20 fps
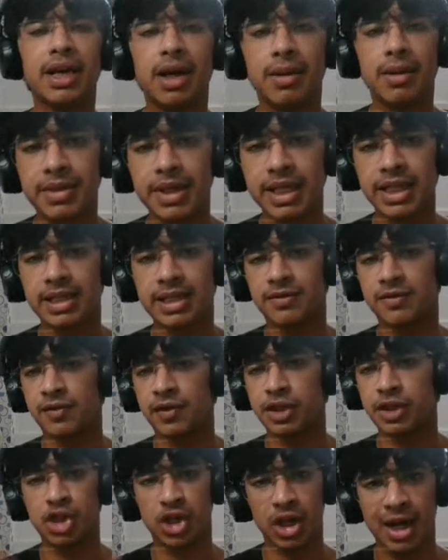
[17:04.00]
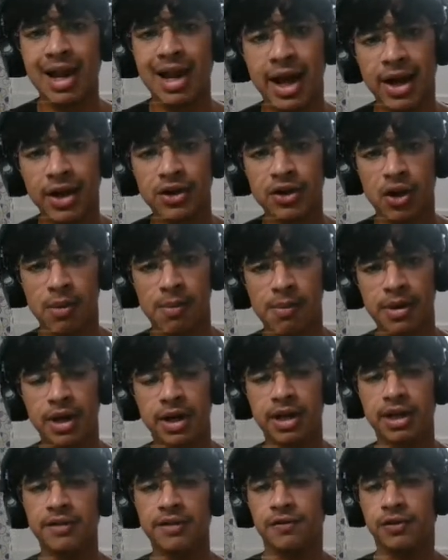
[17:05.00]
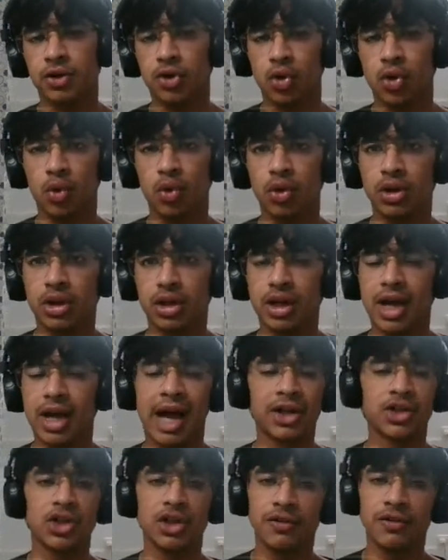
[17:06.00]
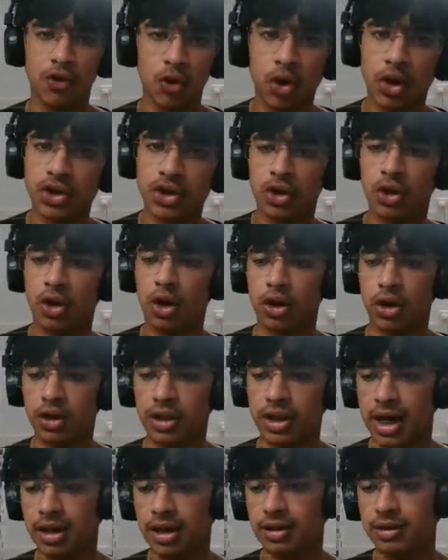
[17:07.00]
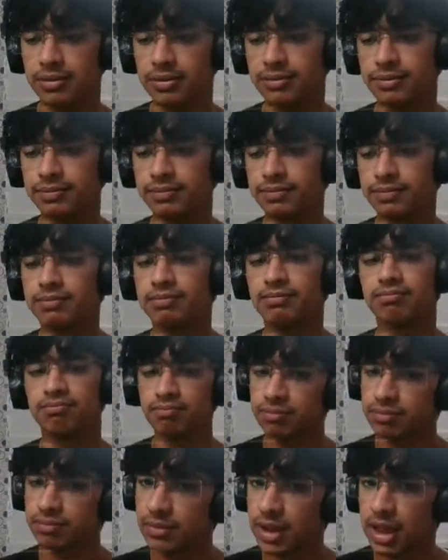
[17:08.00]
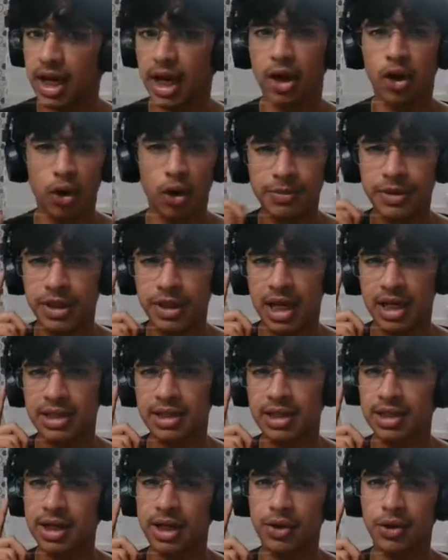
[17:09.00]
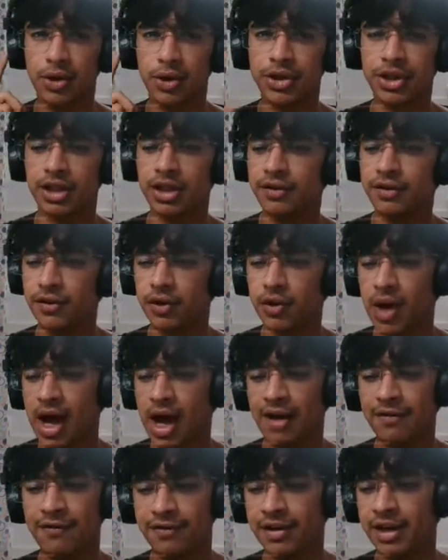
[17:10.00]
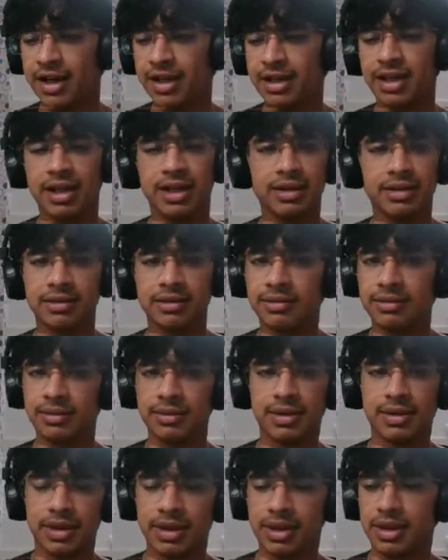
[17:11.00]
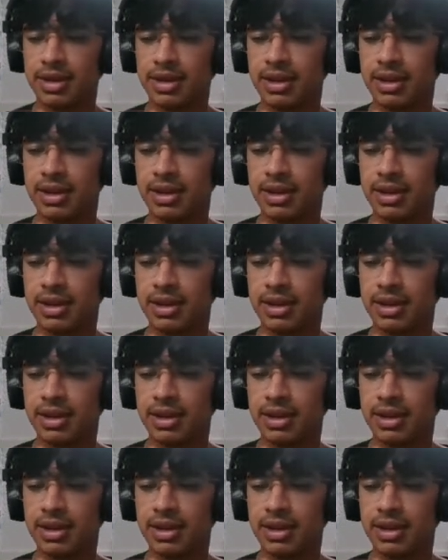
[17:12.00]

And big companies which rely on competitive don't actually focus a lot on that. I hope this answers your question. If you have anything.